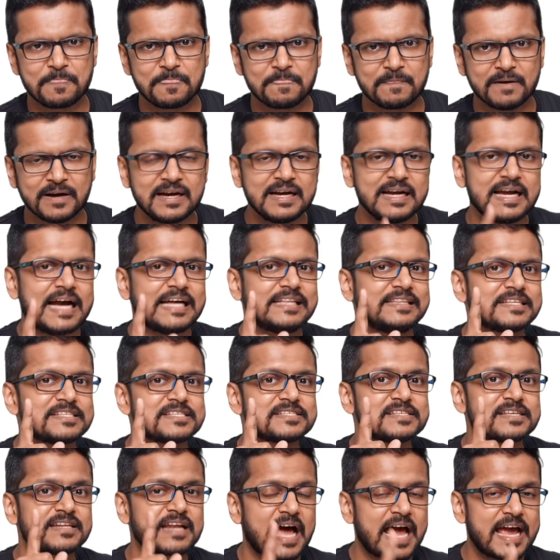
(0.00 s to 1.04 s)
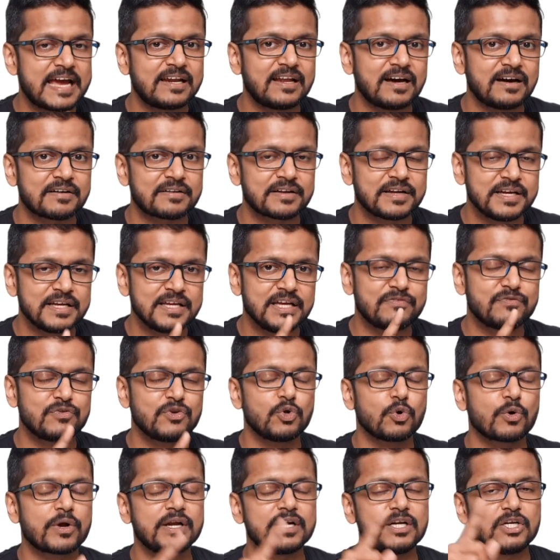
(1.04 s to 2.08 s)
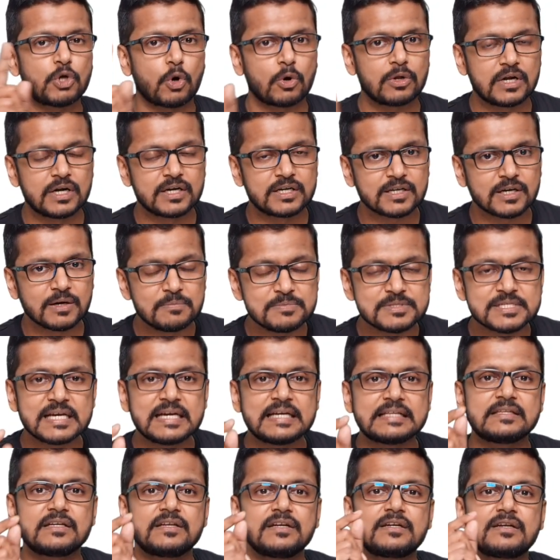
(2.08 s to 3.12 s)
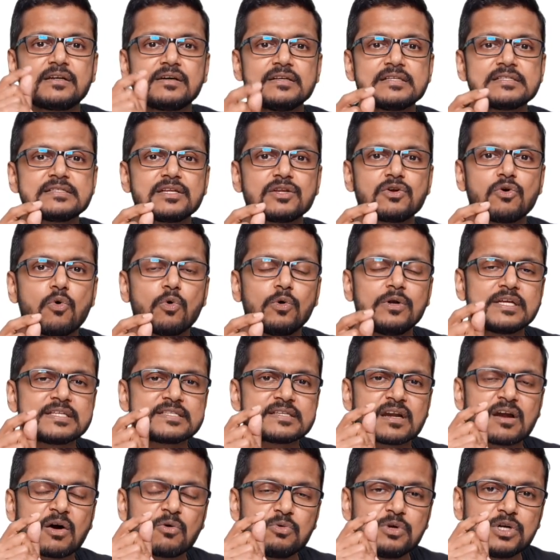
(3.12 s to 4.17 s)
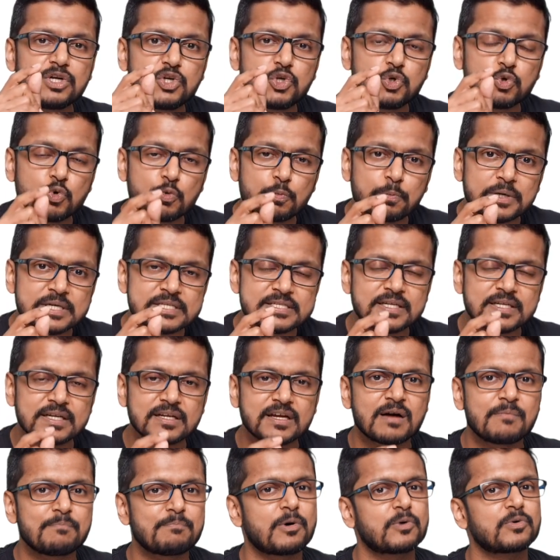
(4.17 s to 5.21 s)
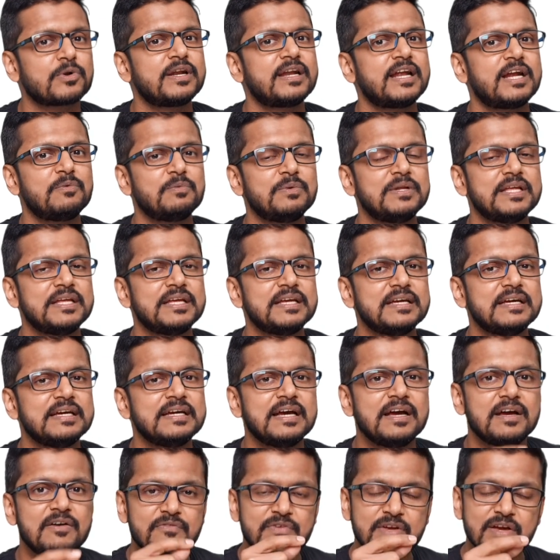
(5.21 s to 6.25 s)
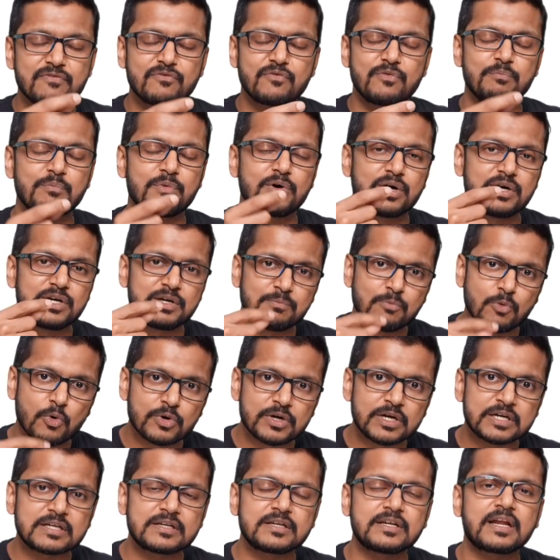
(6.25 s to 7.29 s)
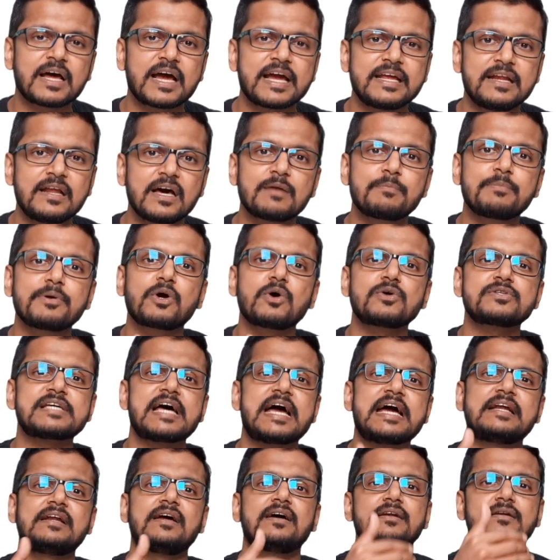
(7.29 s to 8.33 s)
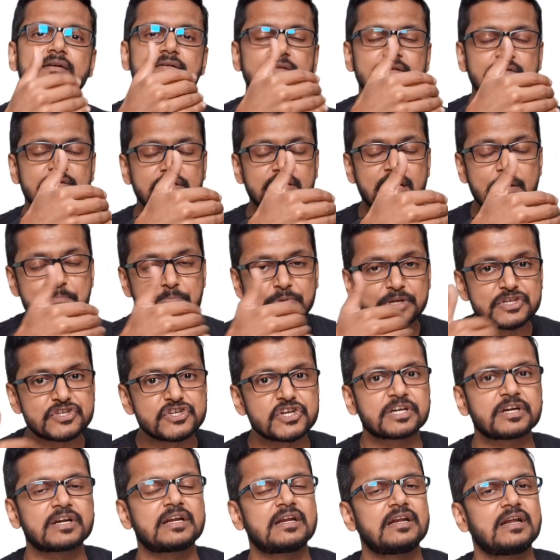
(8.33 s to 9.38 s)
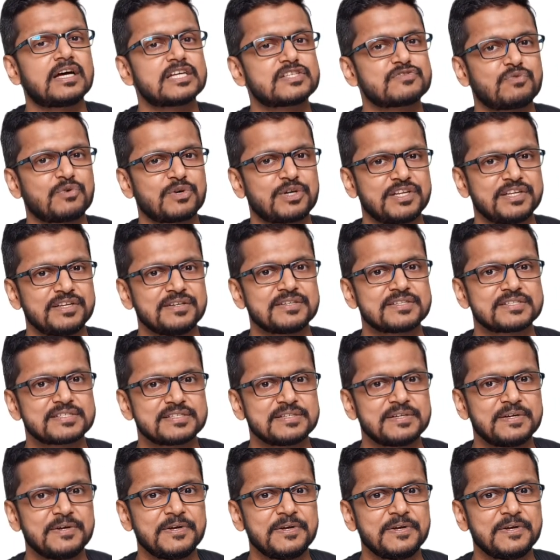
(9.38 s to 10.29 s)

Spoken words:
Yeah. And this is in INR. If you look in dollar terms, the returns in gold is around 2% compounded annually. We have earned more return in INR because INR depreciated in last 40 years.